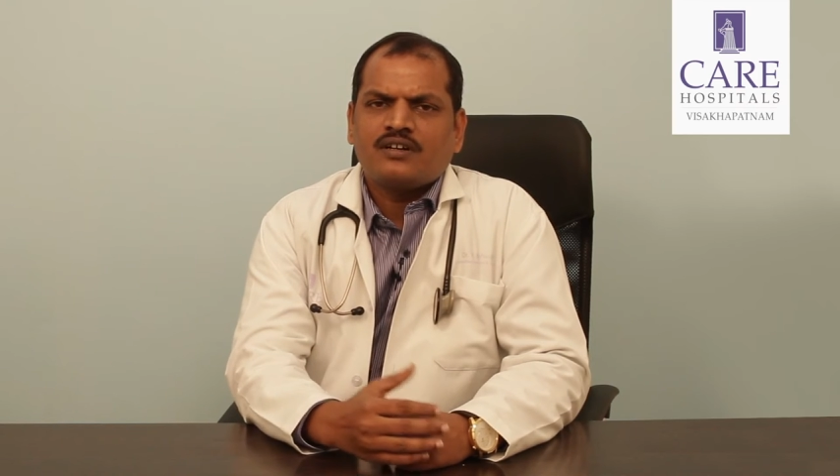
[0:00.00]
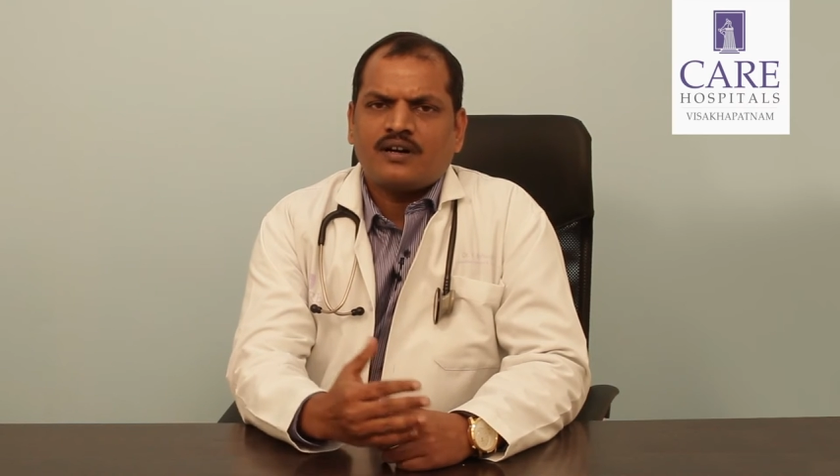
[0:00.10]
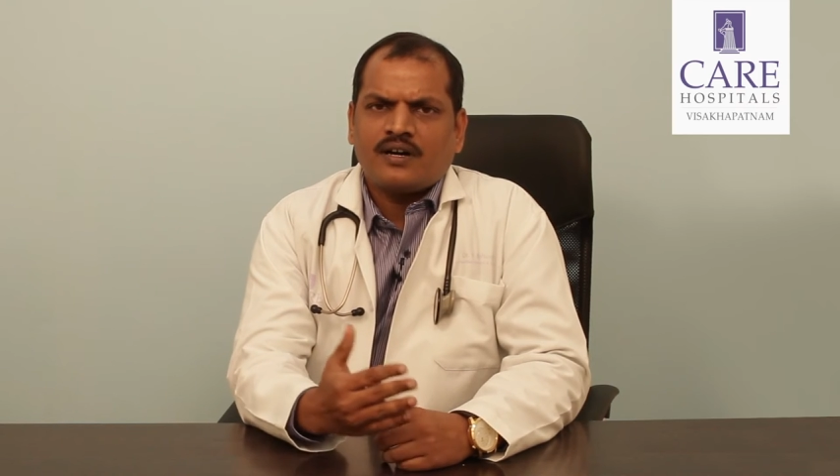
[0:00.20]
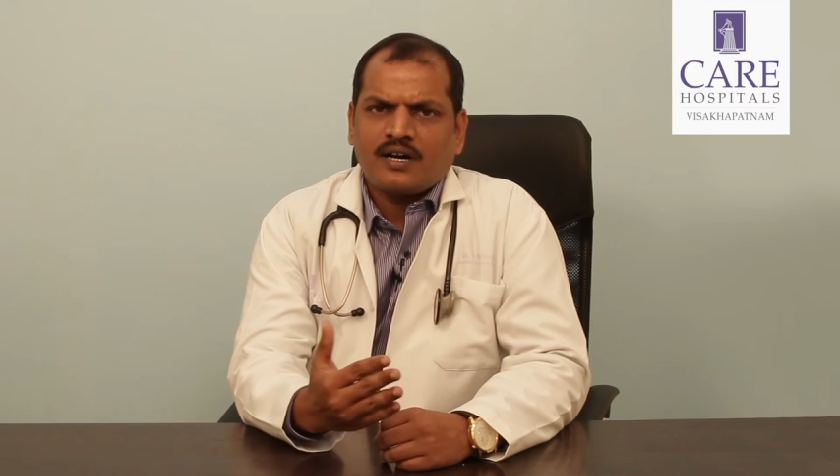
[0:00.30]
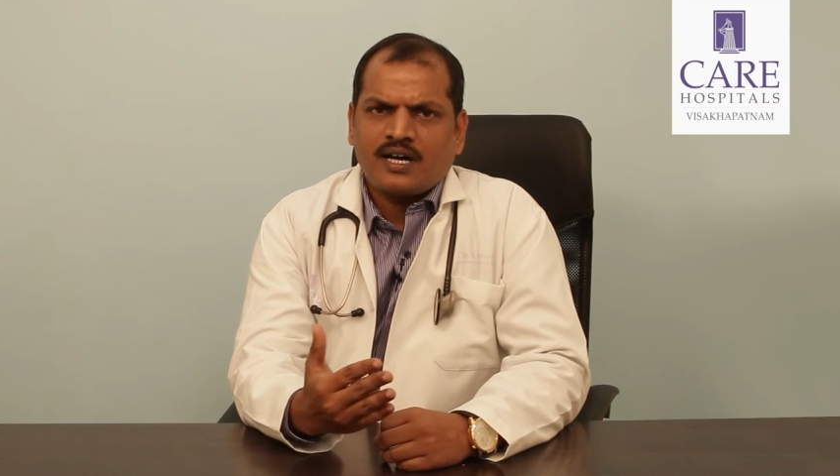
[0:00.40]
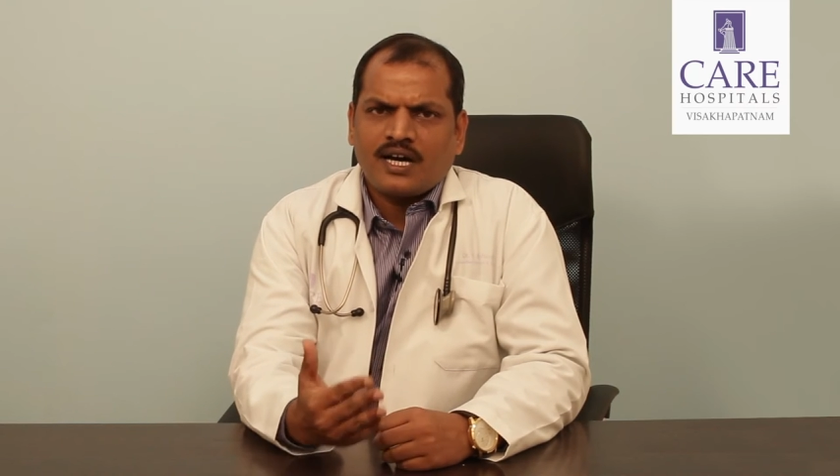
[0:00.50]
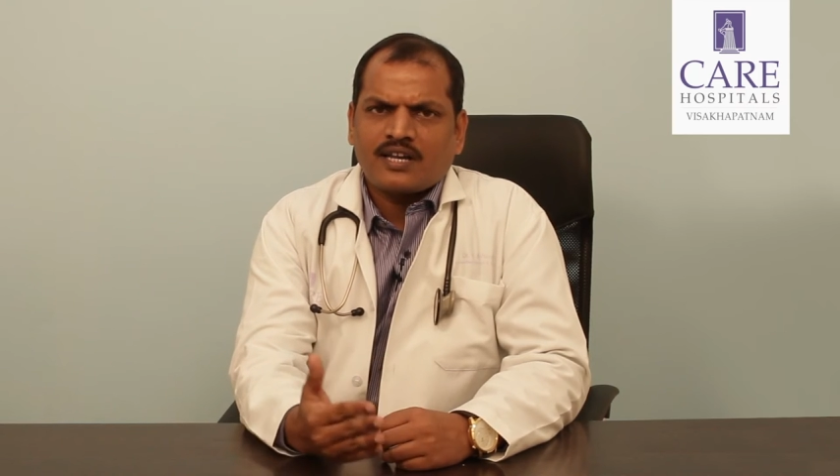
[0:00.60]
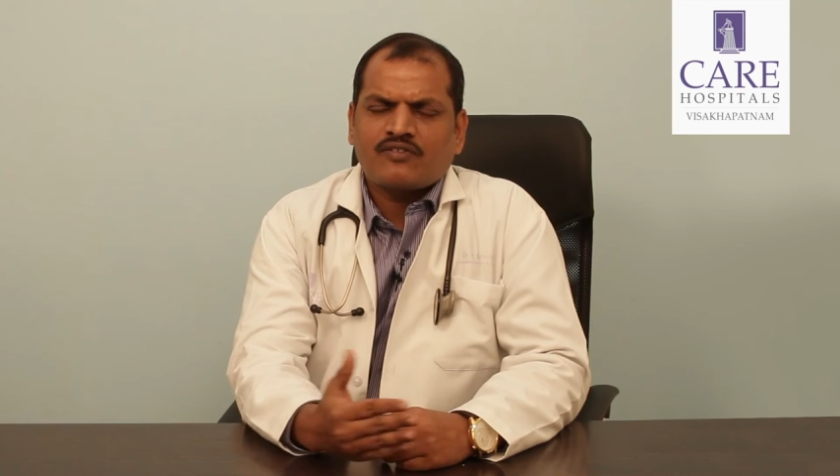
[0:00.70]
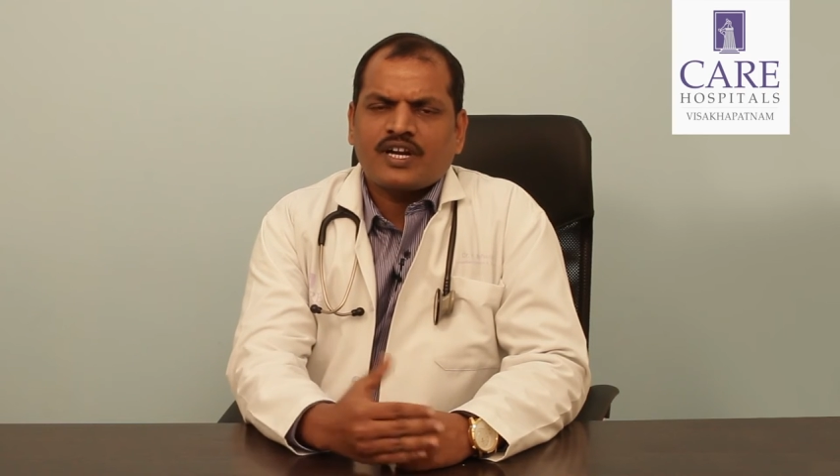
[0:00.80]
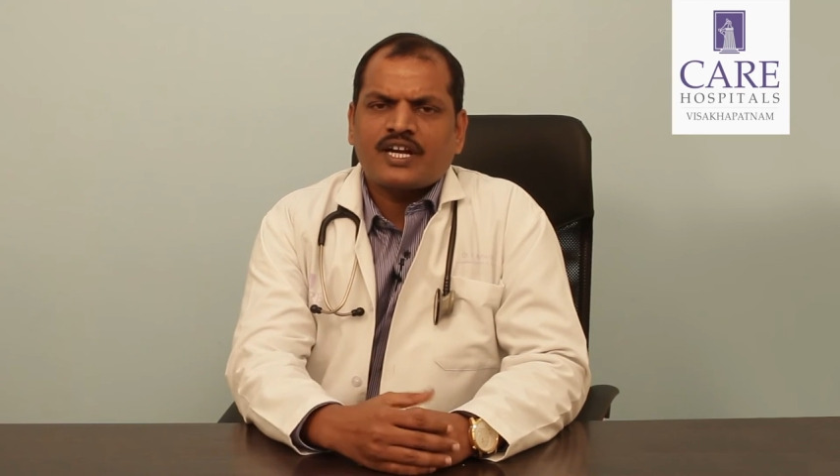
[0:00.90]

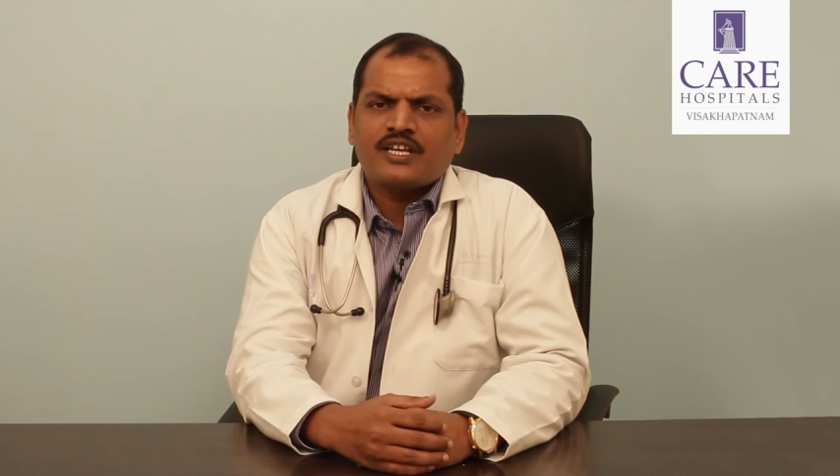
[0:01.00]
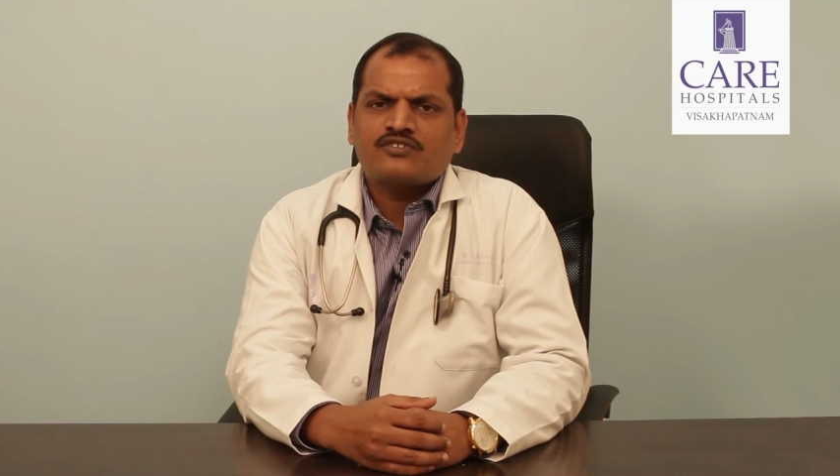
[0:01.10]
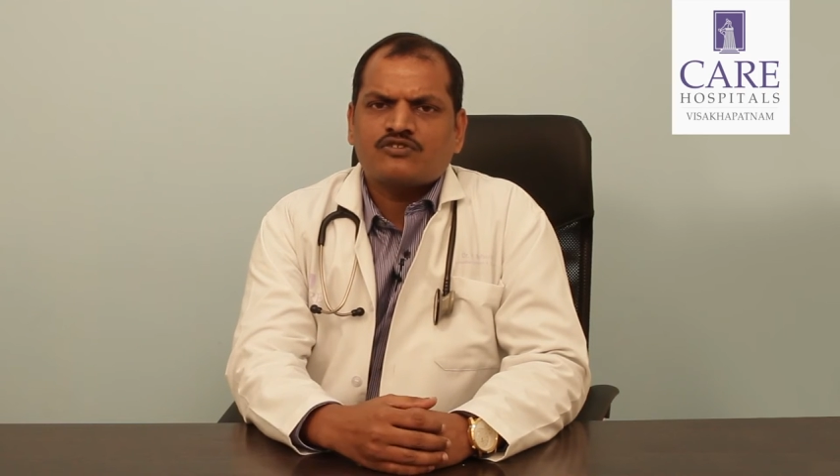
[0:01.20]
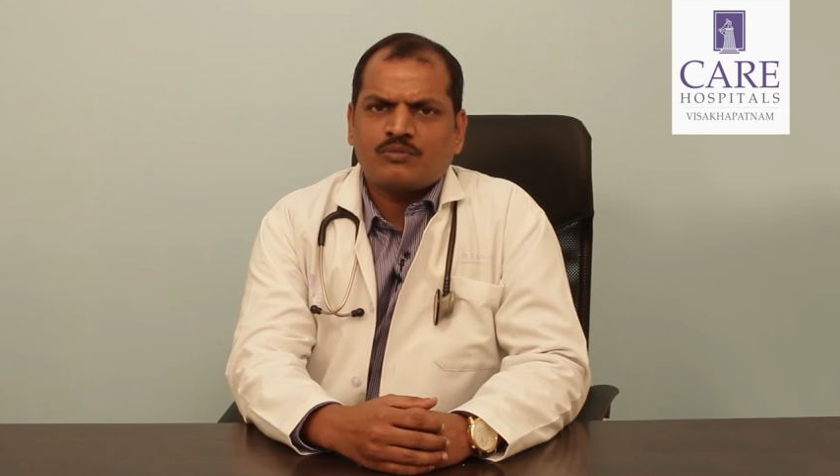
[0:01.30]
arthritis,